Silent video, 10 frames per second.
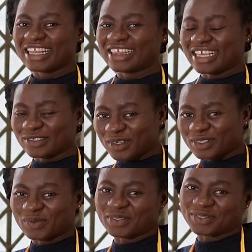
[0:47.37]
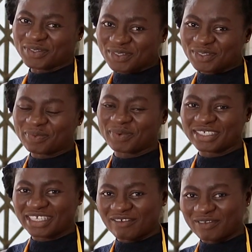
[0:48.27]
The salt was used to
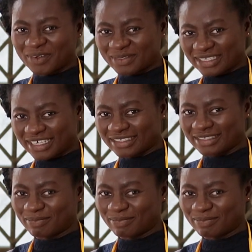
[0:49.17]
preserve those things,